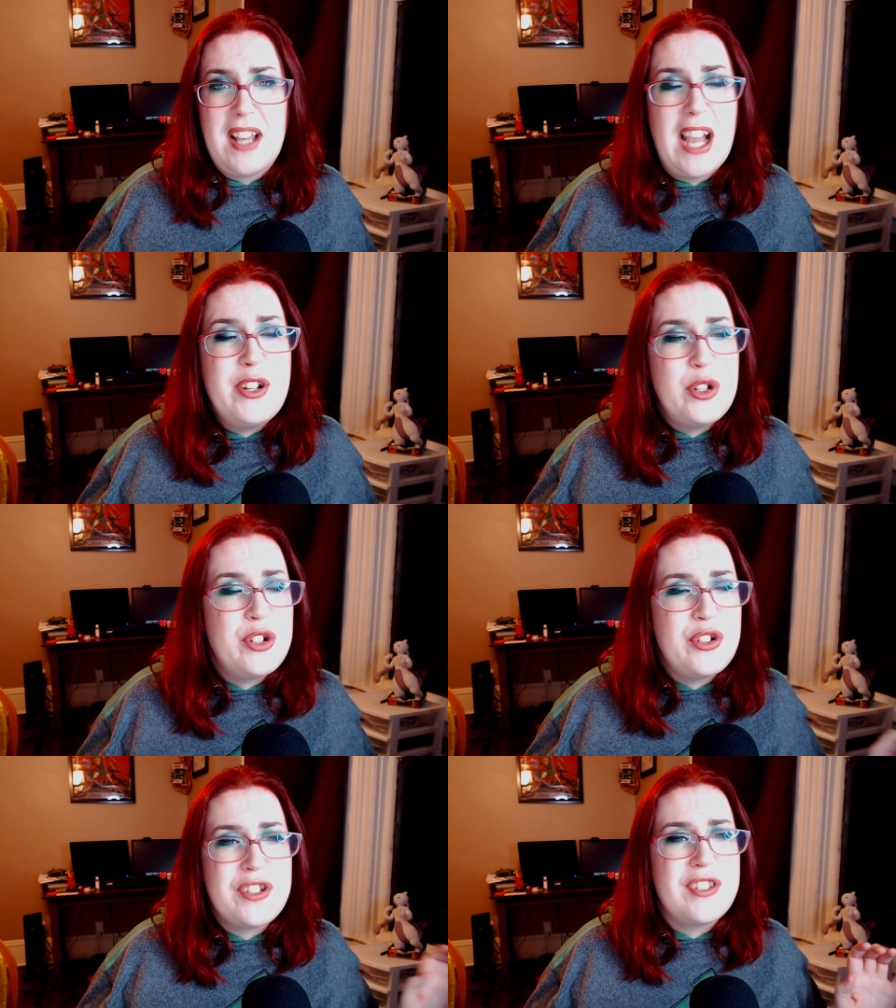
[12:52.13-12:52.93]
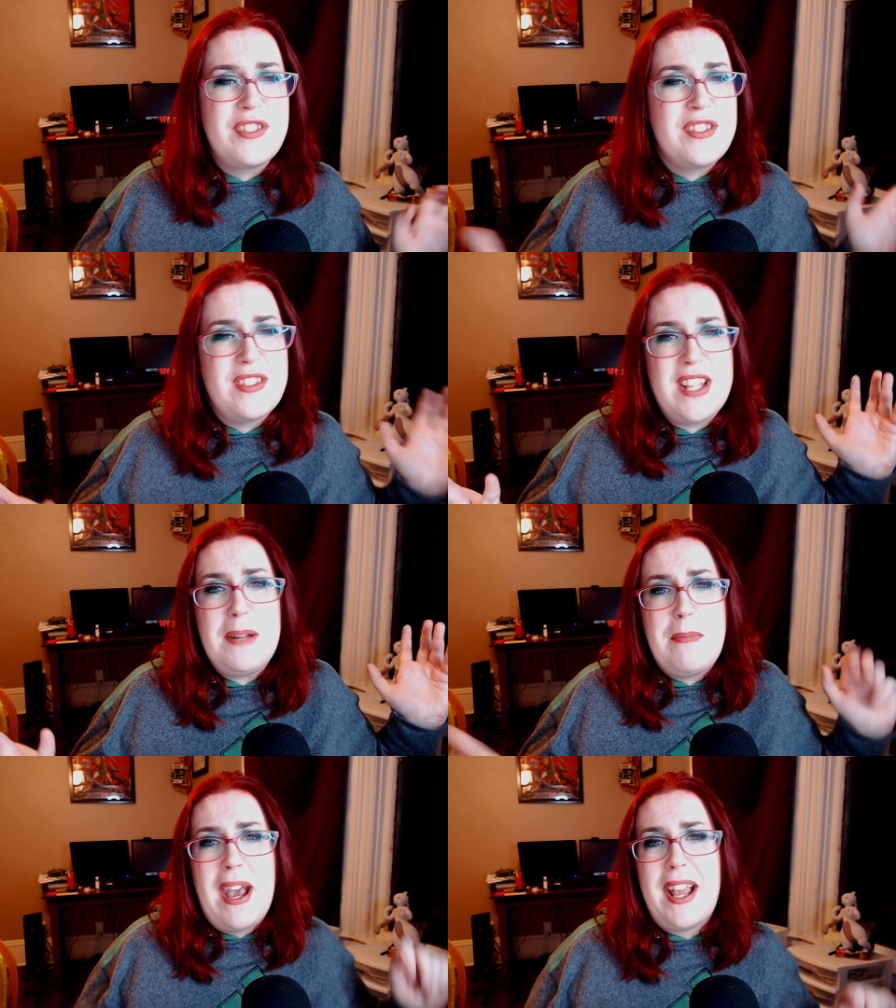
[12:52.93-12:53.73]
I should just
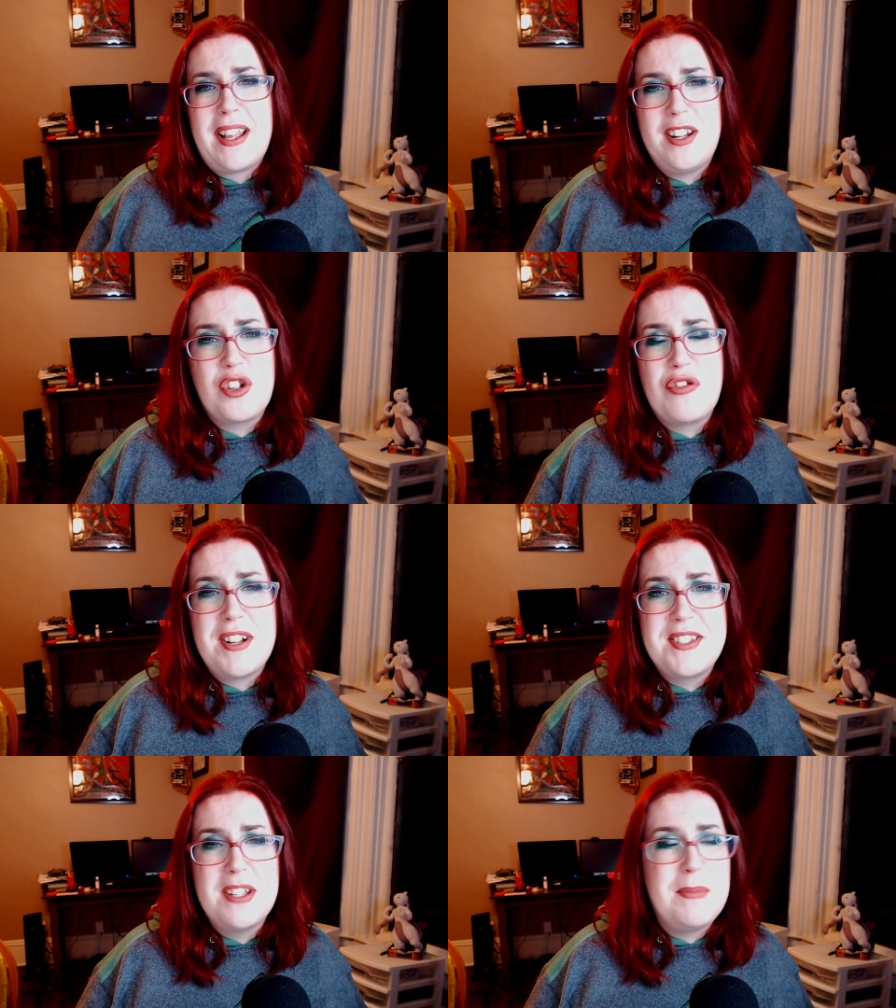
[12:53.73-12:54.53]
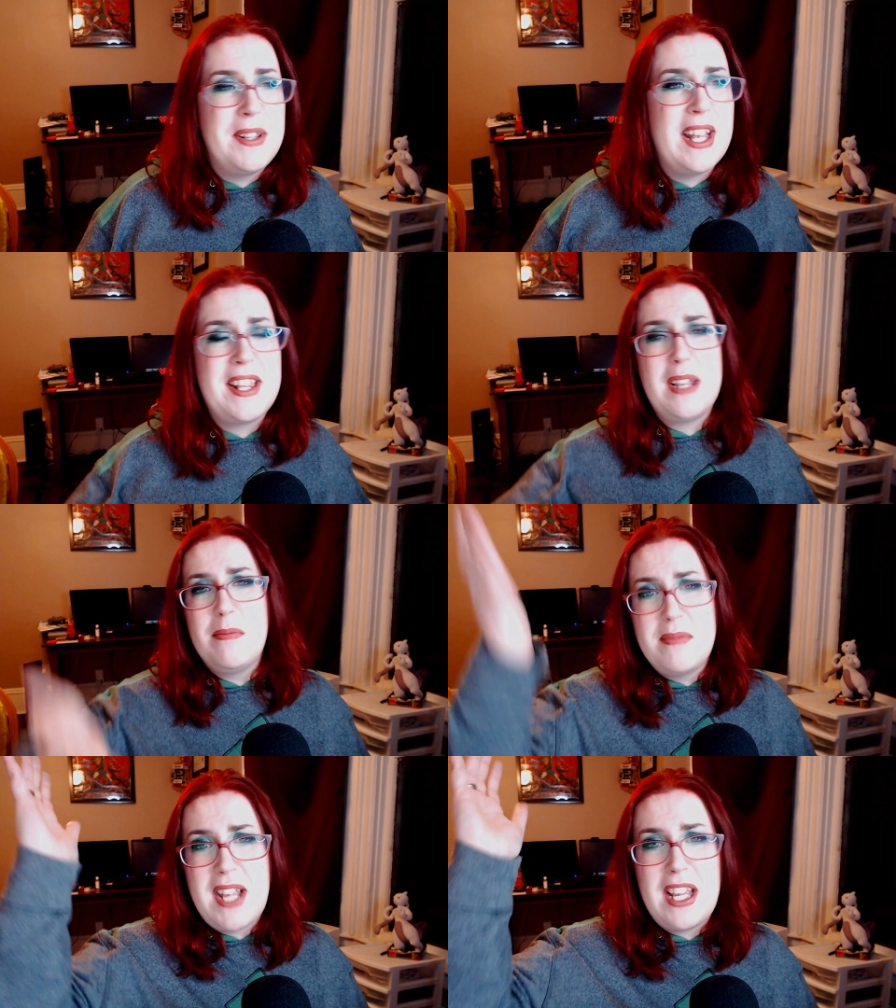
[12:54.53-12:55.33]
sit back and trust them and let
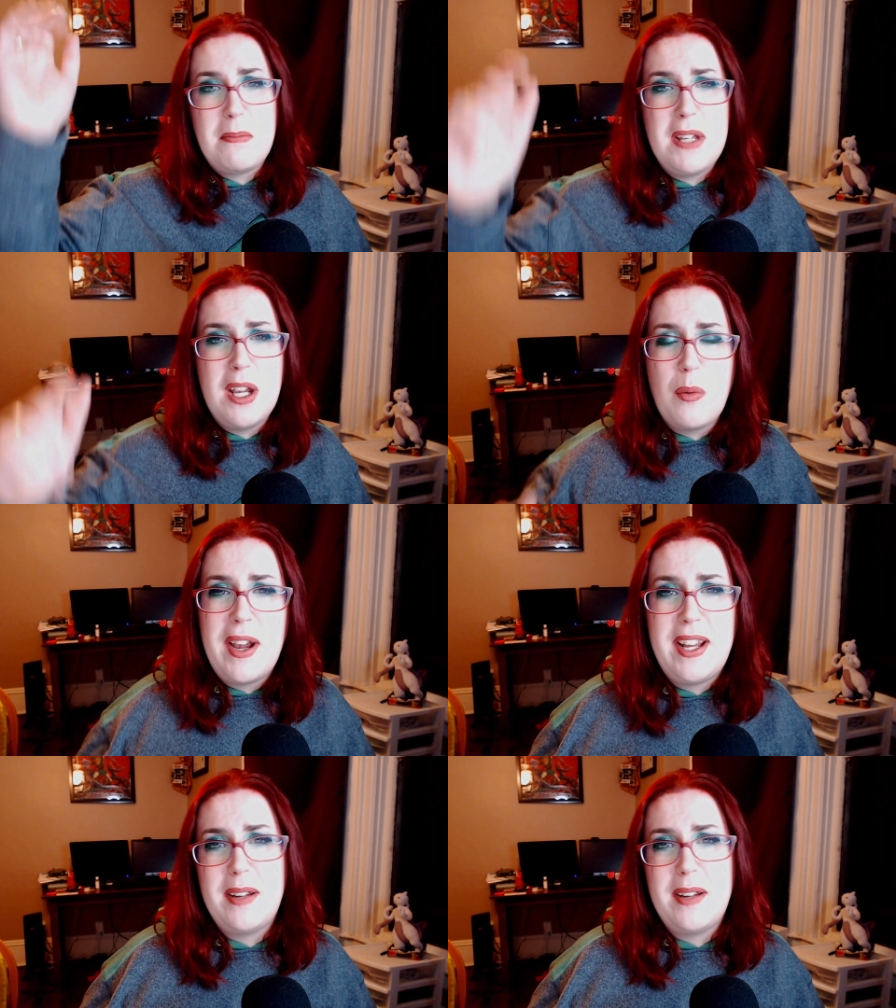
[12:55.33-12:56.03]
them take me away.